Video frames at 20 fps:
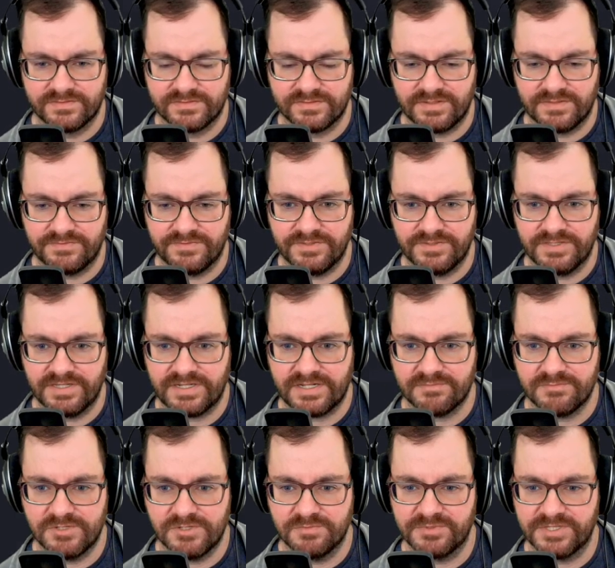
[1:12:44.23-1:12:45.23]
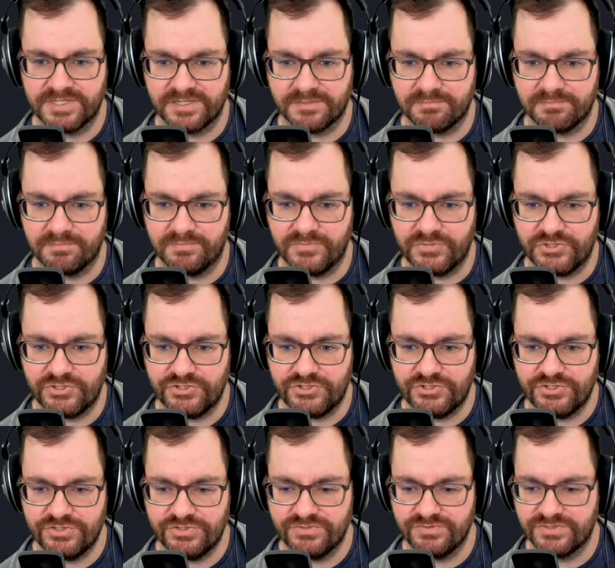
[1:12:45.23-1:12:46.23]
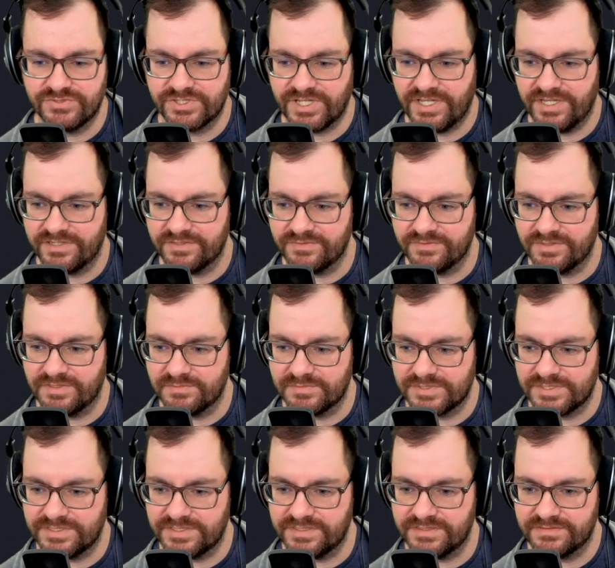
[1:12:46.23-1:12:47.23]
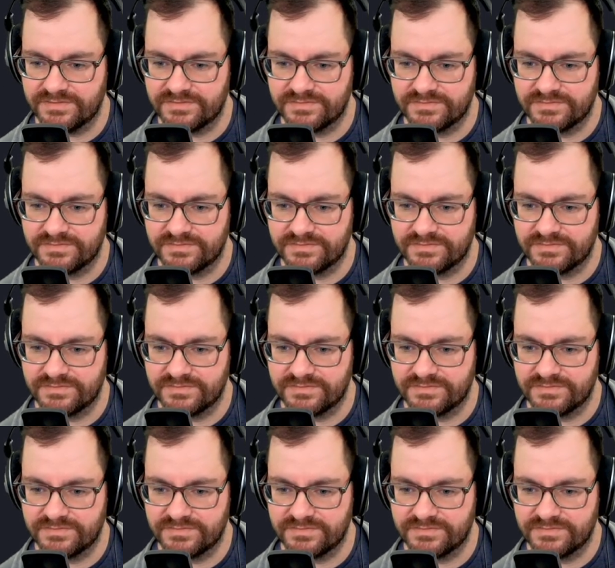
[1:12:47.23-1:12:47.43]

I feel like I'm opening a huge can of worms here.